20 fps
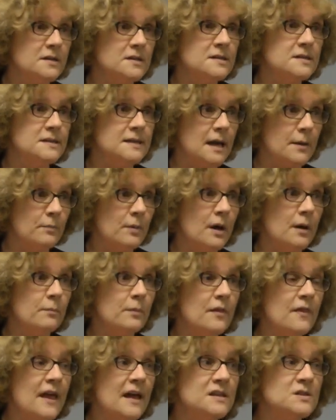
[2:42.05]
to step
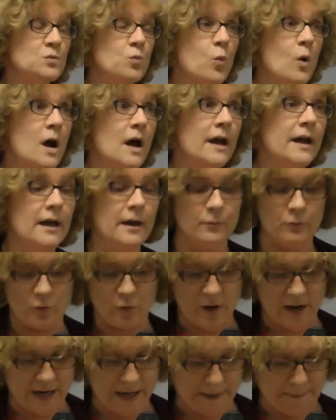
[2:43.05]
up, and that's why I'm
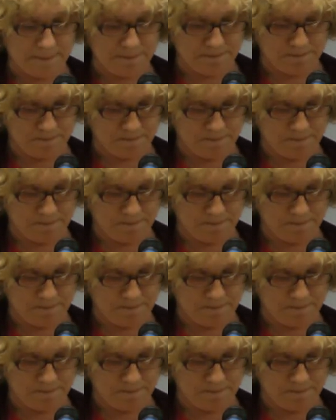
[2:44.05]
running.